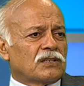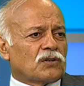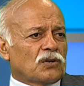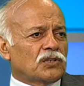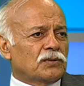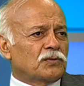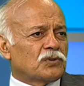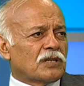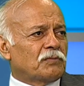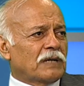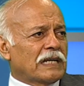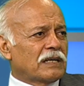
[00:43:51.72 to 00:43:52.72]

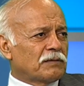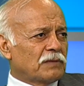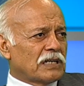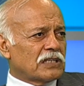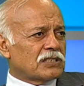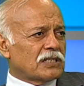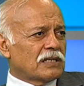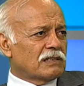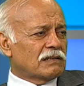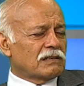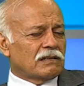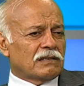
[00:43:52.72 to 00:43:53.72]
contributed by
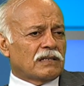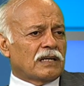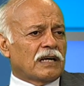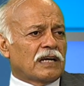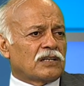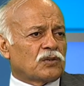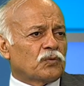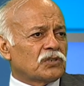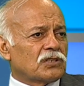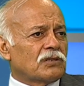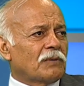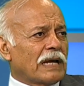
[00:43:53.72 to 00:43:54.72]
Pakistan and to
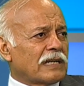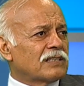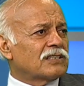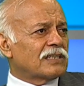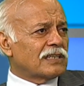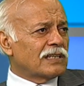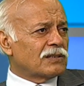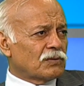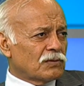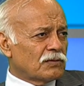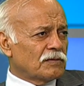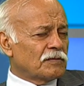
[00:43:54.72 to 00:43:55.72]
which the Americans agree
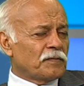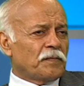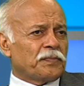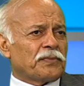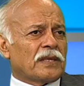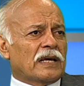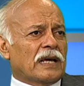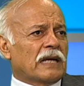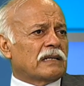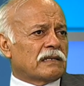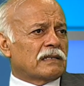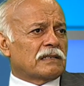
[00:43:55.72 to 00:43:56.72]
to.
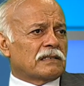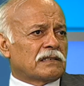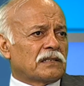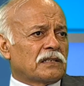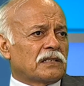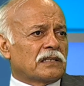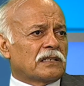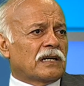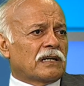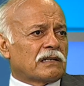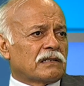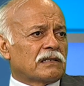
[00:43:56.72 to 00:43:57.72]
And they
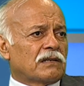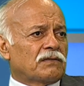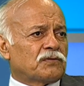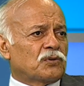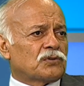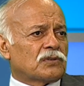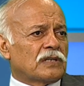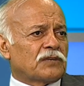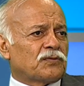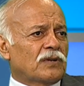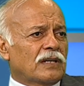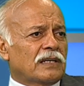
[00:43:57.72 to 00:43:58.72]
are, of course,
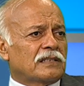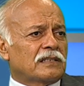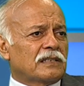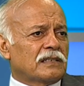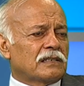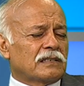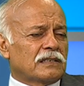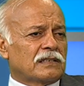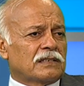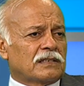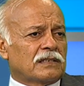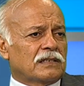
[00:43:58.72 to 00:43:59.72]
grateful. And
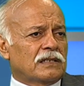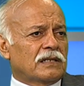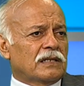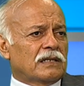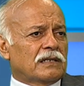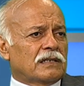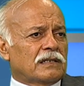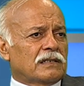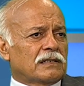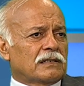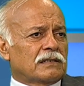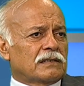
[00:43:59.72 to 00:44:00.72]
the
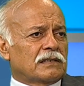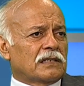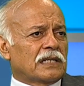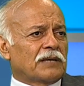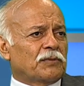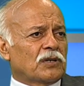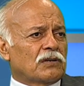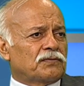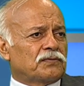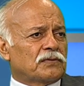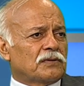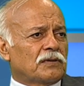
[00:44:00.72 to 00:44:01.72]
naming
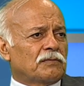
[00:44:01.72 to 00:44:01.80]
of